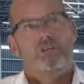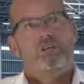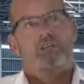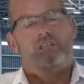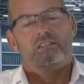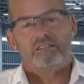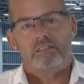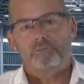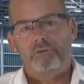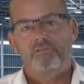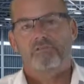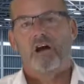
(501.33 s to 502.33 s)

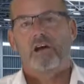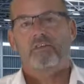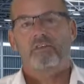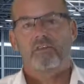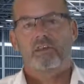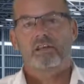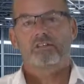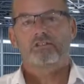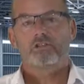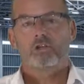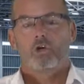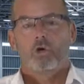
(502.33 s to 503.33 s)
simplifying
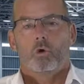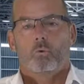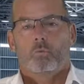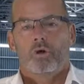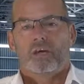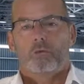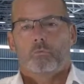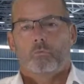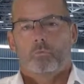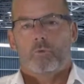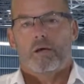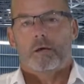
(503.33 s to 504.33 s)
things.
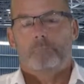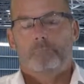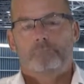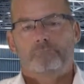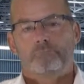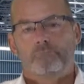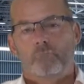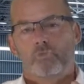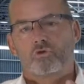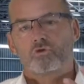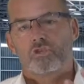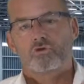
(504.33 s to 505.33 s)
We're
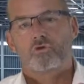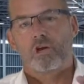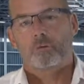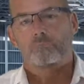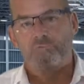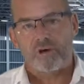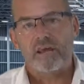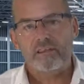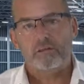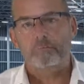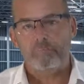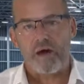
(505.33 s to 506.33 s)
just trying to break
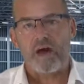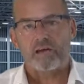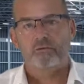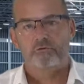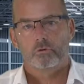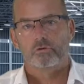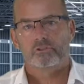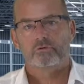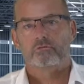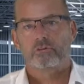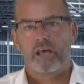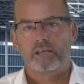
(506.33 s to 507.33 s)
the back of all this
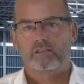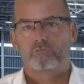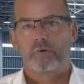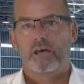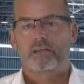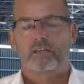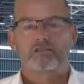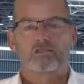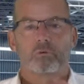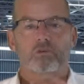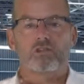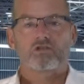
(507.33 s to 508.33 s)
reactive maintenance. So
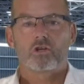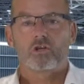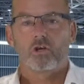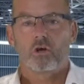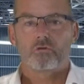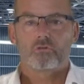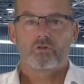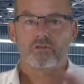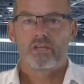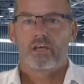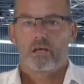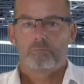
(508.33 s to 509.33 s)
we're just going to go through
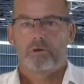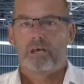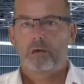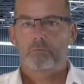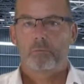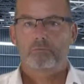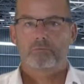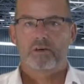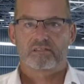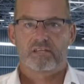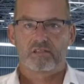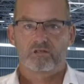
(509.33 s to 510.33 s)
this PM
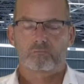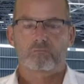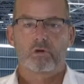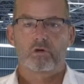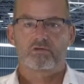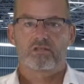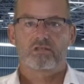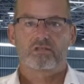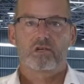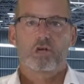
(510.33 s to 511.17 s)
optimization process.